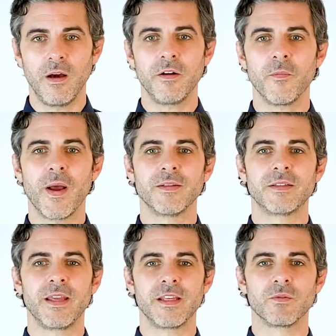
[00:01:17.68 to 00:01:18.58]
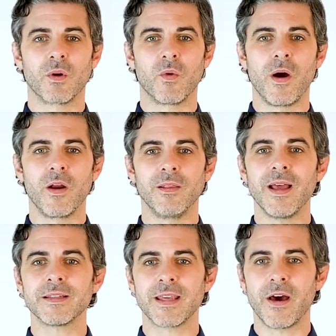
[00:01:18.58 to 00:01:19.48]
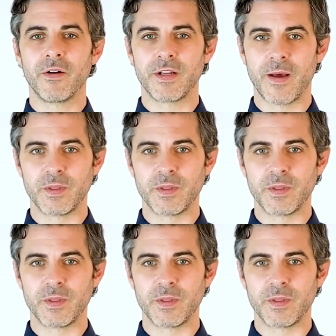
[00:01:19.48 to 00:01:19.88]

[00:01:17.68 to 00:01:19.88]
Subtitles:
Undermount sinks require less countertop